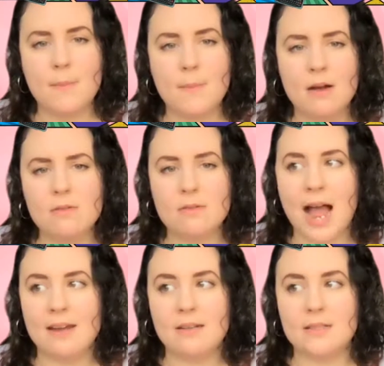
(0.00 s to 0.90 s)
about,
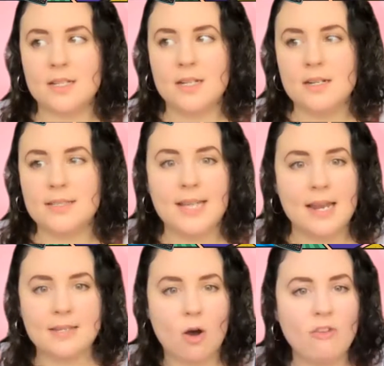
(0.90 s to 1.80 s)
and
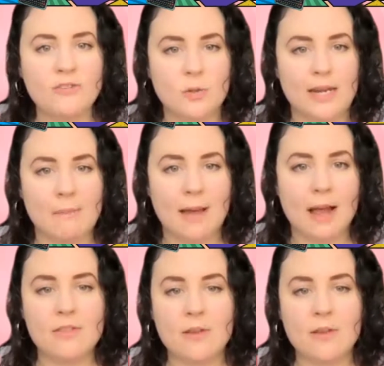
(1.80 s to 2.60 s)
send it off to an email.